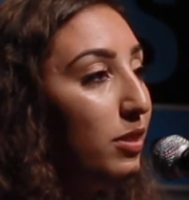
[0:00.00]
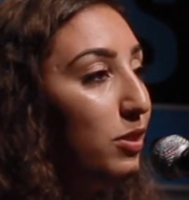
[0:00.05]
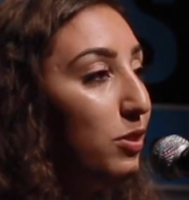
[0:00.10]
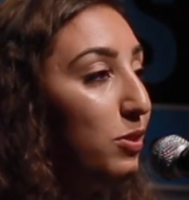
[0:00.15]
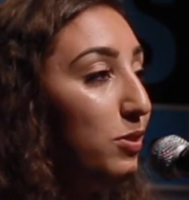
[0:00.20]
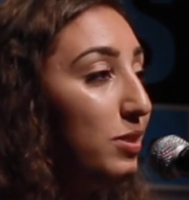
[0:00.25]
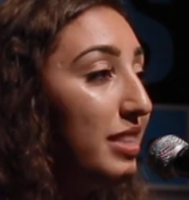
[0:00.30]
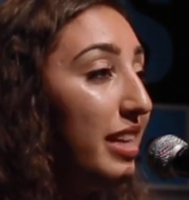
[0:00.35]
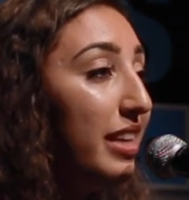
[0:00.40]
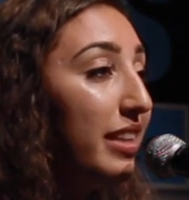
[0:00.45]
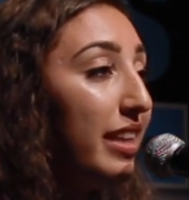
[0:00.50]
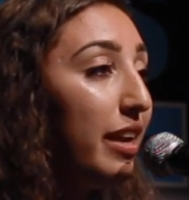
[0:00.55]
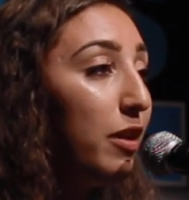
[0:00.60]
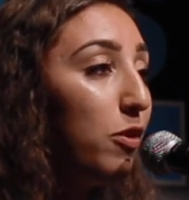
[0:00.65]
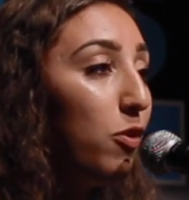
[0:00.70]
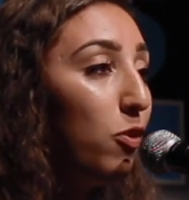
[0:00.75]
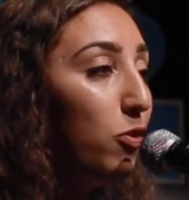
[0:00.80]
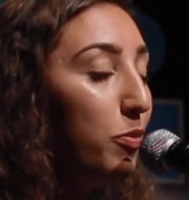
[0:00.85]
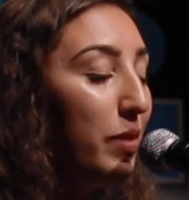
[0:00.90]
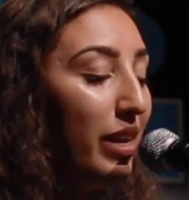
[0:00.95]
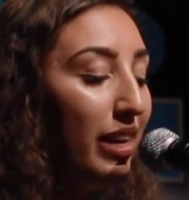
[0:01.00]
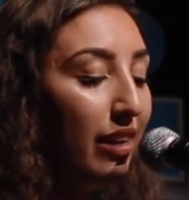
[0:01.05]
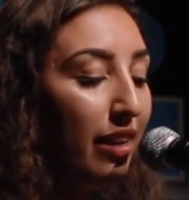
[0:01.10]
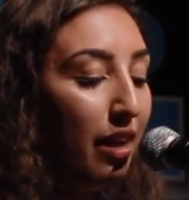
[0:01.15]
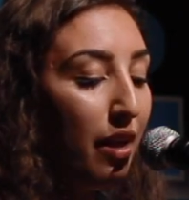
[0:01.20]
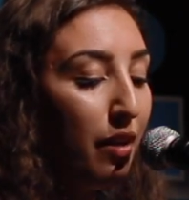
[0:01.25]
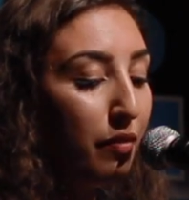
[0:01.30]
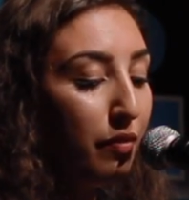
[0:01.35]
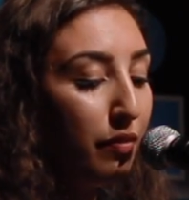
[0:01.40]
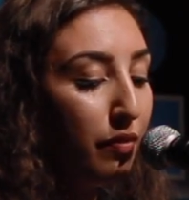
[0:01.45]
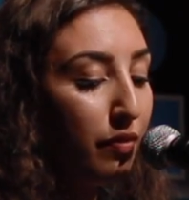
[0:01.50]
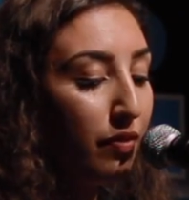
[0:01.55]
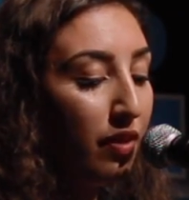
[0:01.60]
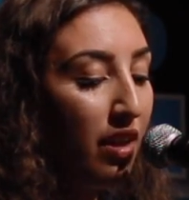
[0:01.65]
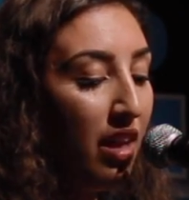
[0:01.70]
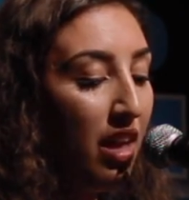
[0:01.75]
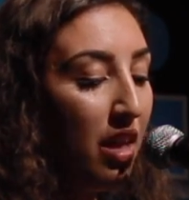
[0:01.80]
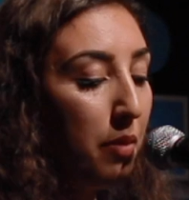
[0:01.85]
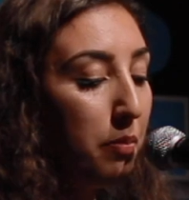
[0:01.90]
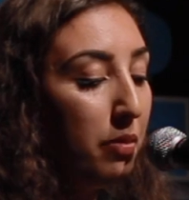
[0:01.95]
You see, they call me love,
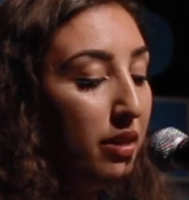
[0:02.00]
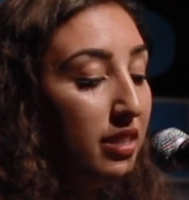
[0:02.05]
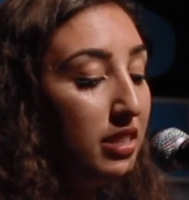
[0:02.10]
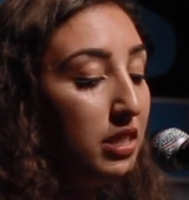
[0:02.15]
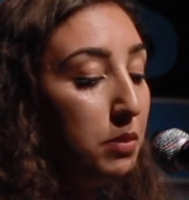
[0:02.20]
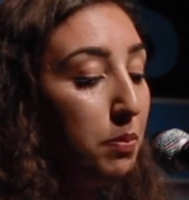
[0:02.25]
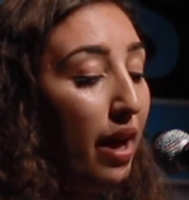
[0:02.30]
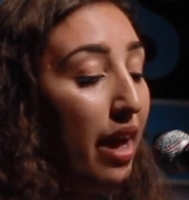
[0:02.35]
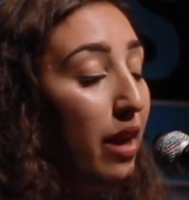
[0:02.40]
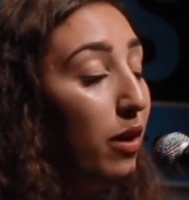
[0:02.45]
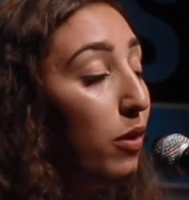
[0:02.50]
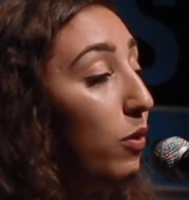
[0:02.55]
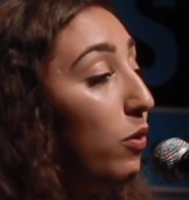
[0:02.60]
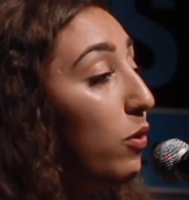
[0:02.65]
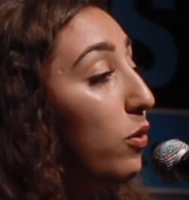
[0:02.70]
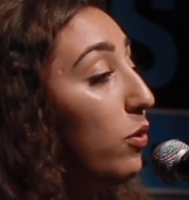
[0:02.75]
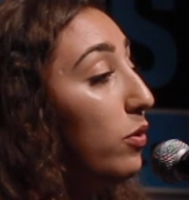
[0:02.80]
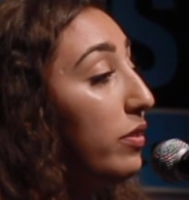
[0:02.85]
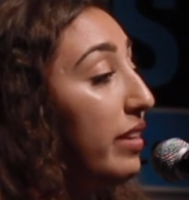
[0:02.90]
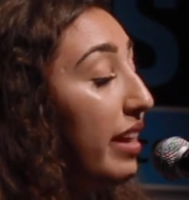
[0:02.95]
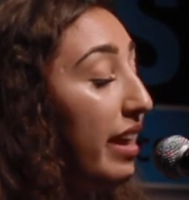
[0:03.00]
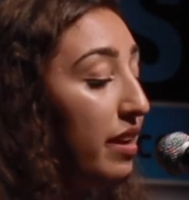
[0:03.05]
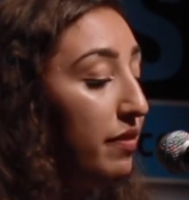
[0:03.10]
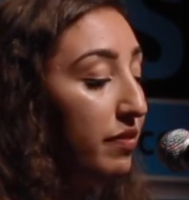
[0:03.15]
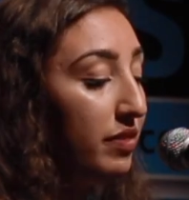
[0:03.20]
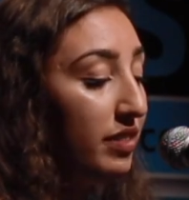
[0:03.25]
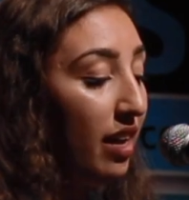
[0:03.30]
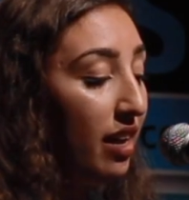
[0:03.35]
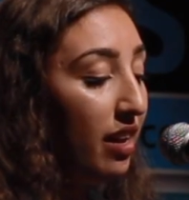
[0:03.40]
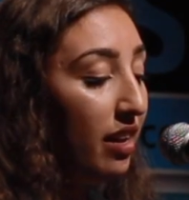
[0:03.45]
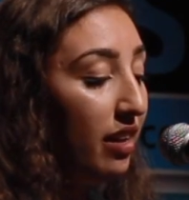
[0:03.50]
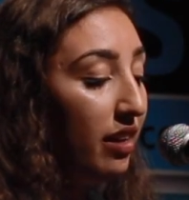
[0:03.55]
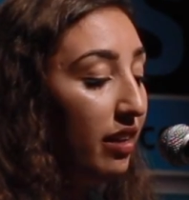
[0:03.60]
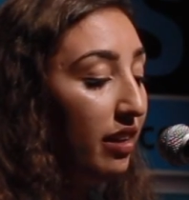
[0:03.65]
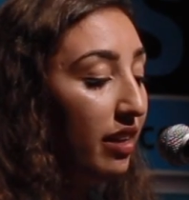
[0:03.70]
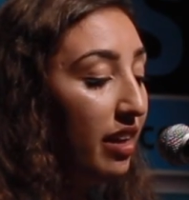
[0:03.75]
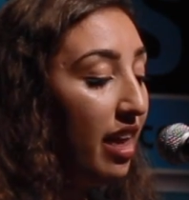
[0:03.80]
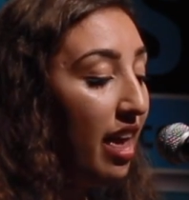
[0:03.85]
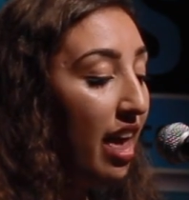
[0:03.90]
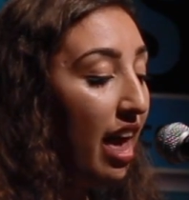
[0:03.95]
but despite all that I've
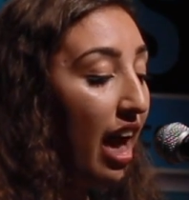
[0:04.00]
done,